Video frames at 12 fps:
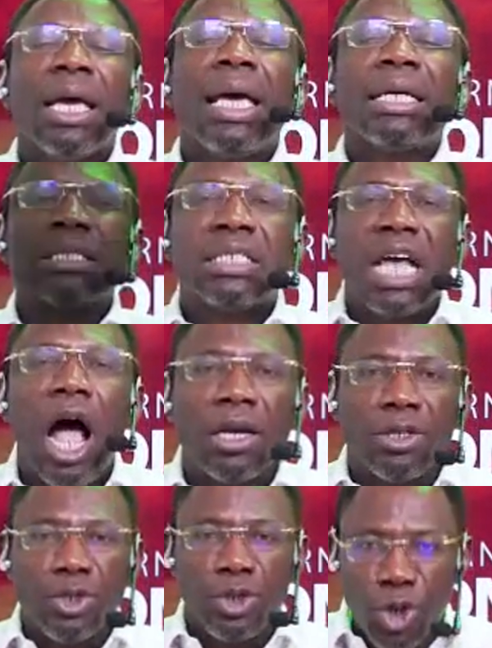it's
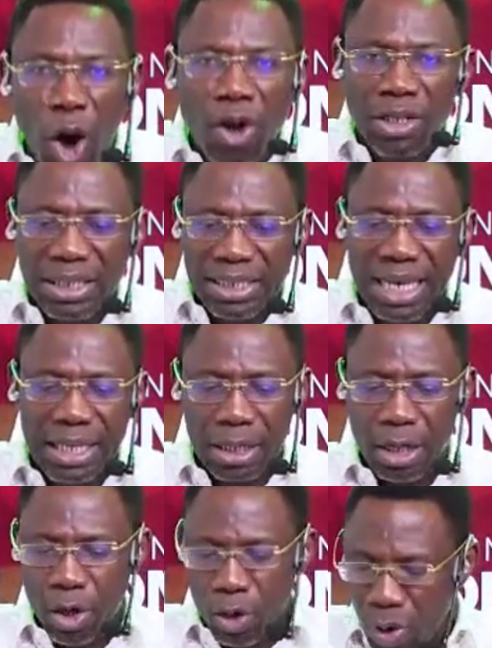a
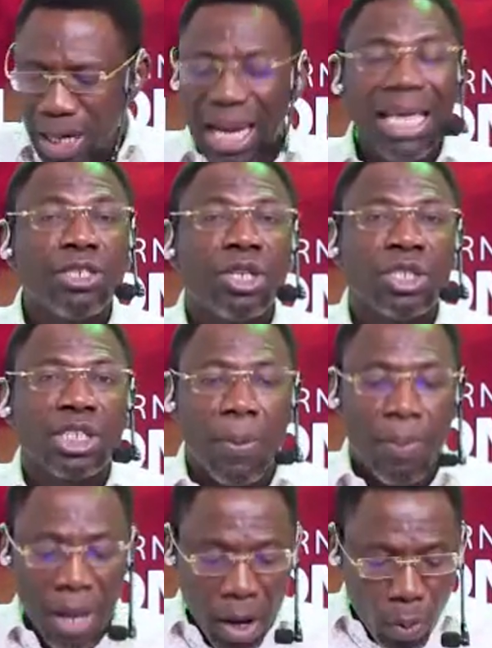toxic relationship.